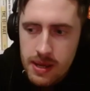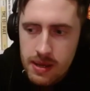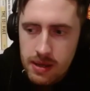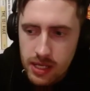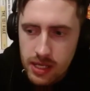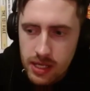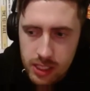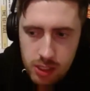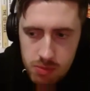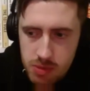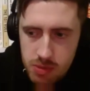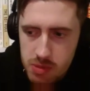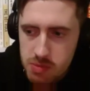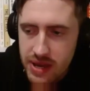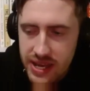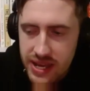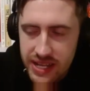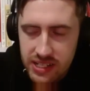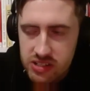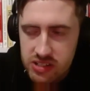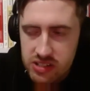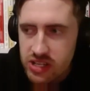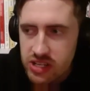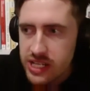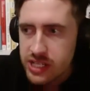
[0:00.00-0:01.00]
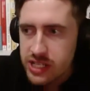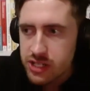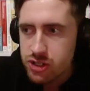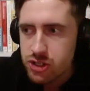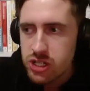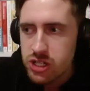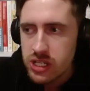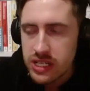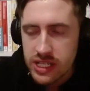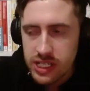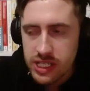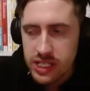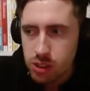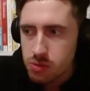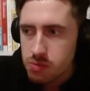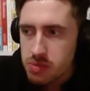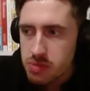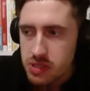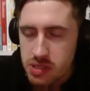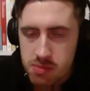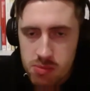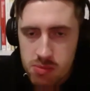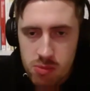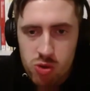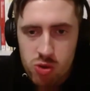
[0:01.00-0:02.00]
It could be meditation. It could
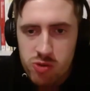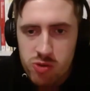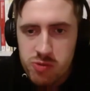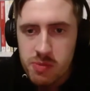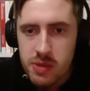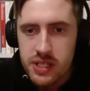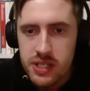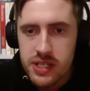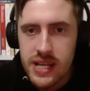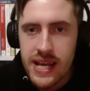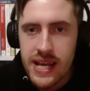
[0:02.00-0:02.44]
be a movement